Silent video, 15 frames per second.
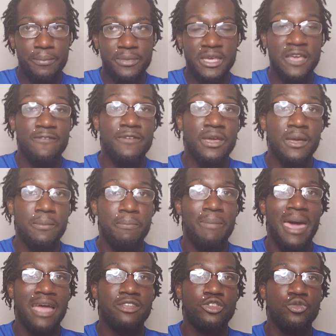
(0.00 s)
giving
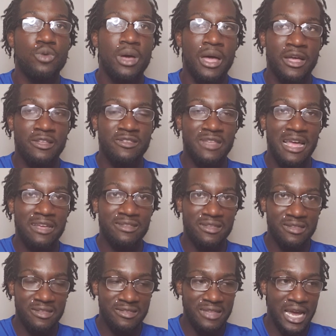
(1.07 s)
back to us as a
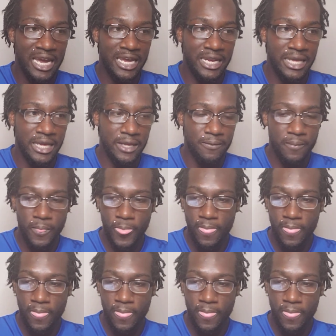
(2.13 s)
society